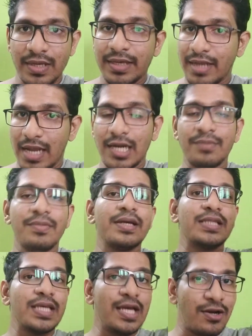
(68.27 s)
Granted by
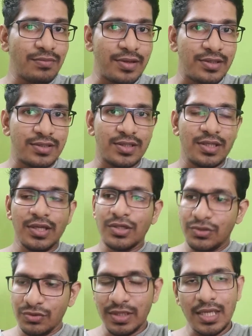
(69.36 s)
the government
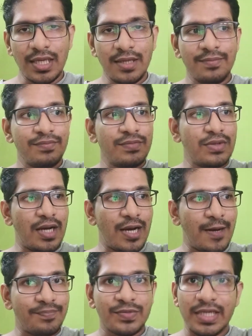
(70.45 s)
to the
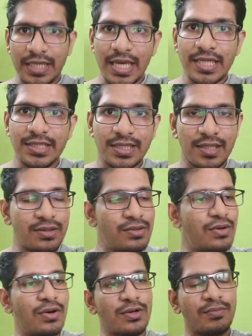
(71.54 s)
creator
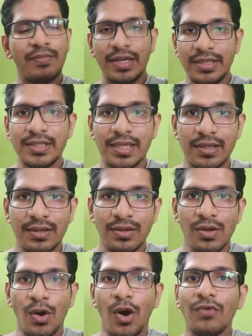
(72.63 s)
or mender
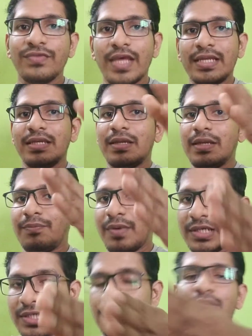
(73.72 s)
of that
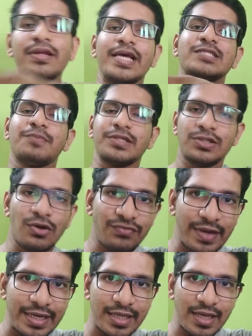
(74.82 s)
particular expression of
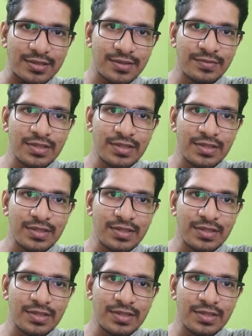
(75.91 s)
ideas.